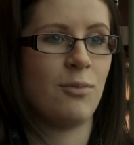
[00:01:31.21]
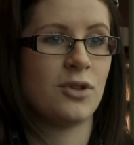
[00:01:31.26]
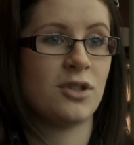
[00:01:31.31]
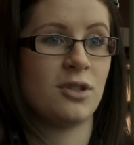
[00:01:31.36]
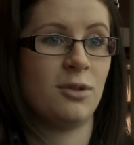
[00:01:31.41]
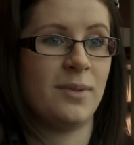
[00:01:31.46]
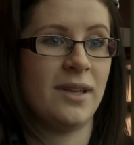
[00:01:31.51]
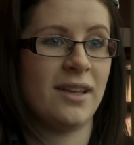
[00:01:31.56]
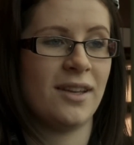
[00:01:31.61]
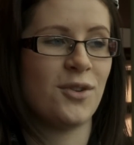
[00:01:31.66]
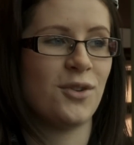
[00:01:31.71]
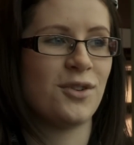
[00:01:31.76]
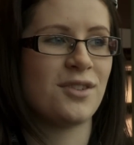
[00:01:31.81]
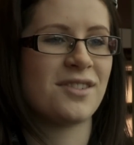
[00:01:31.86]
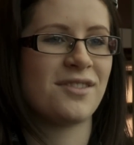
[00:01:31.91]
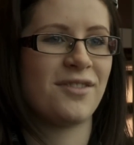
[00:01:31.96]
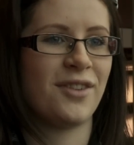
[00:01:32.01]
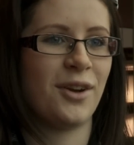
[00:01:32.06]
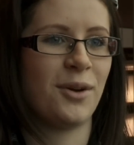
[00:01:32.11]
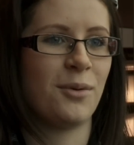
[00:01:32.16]
which will be good
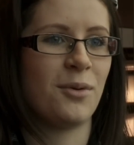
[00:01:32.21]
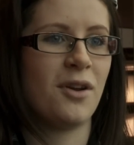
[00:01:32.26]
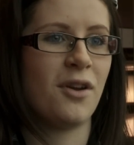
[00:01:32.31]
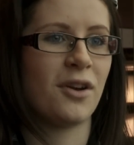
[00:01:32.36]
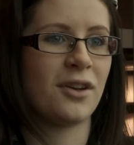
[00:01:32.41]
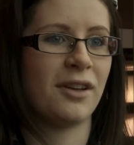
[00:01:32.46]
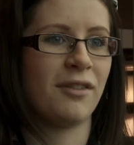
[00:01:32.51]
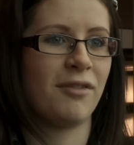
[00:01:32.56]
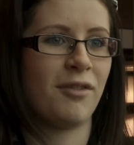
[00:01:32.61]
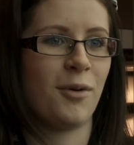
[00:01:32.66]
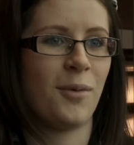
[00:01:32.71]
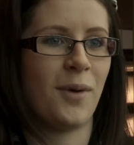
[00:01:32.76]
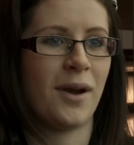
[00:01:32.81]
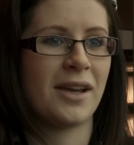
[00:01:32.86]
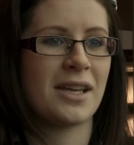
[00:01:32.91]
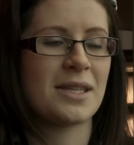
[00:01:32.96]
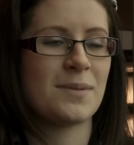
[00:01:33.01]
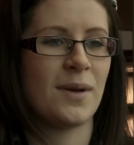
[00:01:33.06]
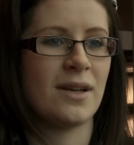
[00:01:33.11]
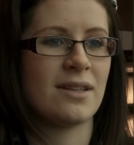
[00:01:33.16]
for when looking for
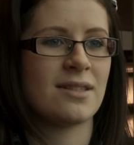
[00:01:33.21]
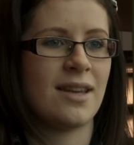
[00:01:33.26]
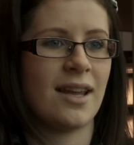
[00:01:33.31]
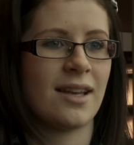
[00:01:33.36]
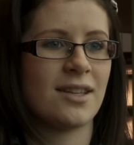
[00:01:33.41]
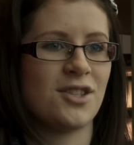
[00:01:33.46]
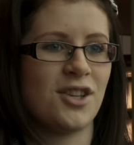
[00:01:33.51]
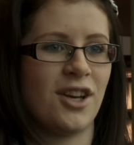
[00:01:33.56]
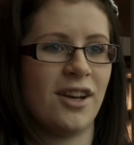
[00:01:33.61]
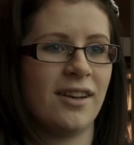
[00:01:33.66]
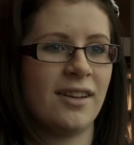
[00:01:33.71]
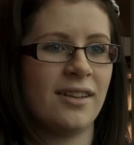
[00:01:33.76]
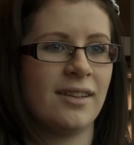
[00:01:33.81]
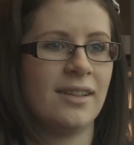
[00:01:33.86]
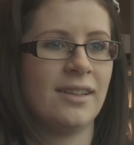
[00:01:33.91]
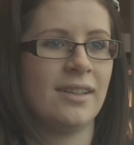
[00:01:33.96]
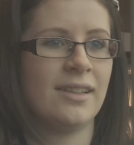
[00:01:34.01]
work experience next year.